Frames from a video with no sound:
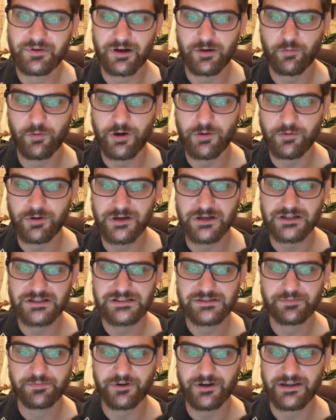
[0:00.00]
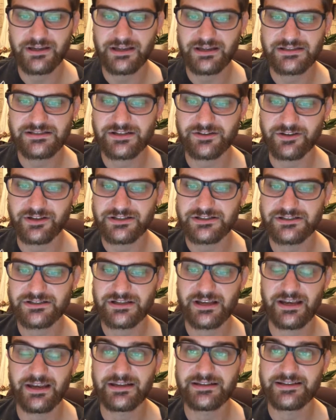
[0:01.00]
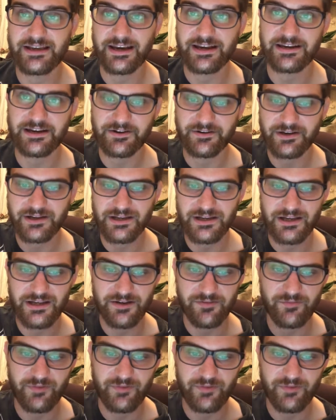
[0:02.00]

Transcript: wall walks, but he gets clinched and taken down again,